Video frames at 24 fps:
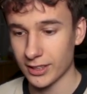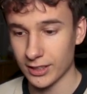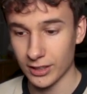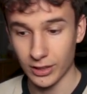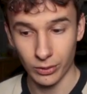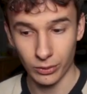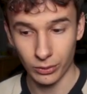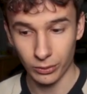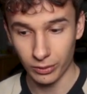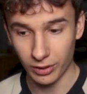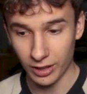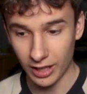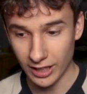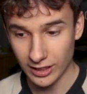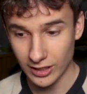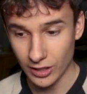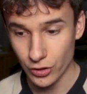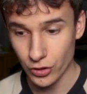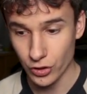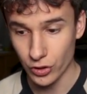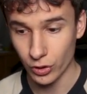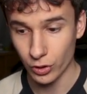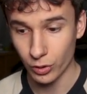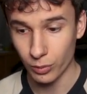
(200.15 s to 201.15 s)
So let's
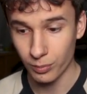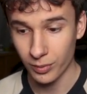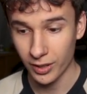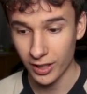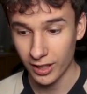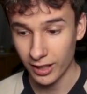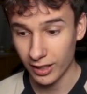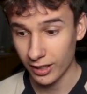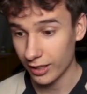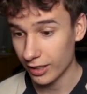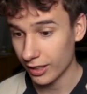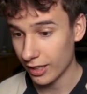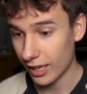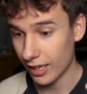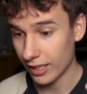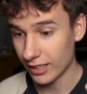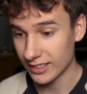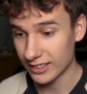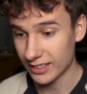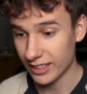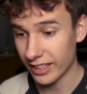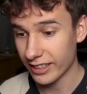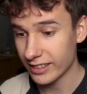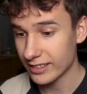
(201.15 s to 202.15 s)
assume,
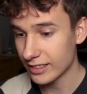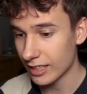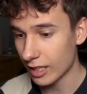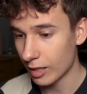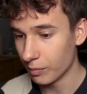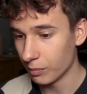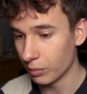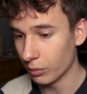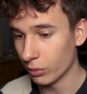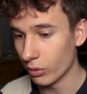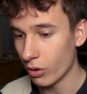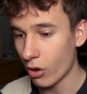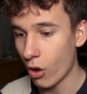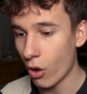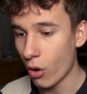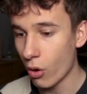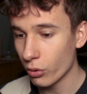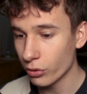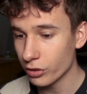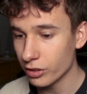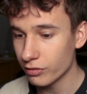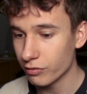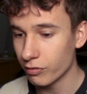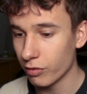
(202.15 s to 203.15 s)
as the example,
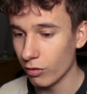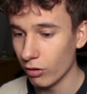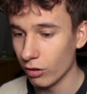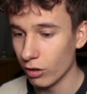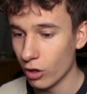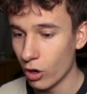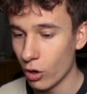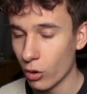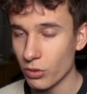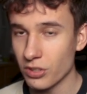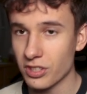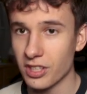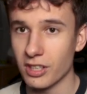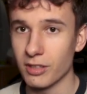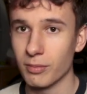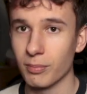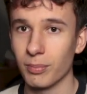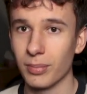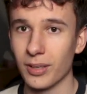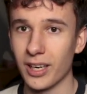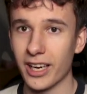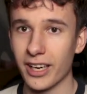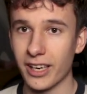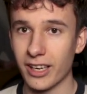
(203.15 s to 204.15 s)
only for long-term
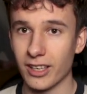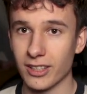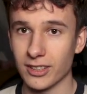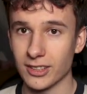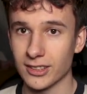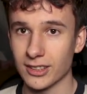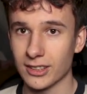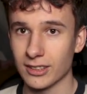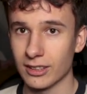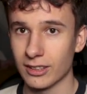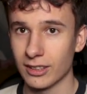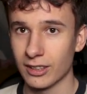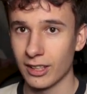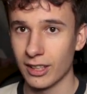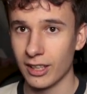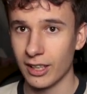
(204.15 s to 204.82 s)
players.